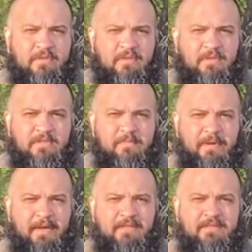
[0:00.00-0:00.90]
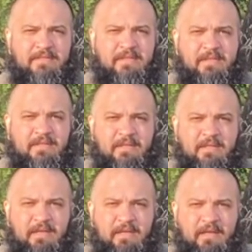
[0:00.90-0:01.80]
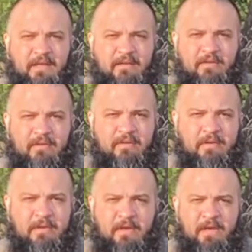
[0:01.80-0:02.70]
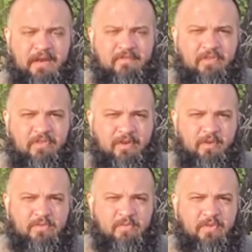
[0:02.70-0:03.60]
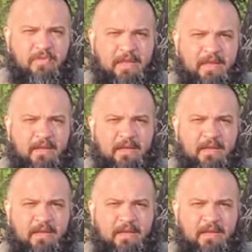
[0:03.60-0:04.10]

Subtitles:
as a mindset, and everything that goes with that.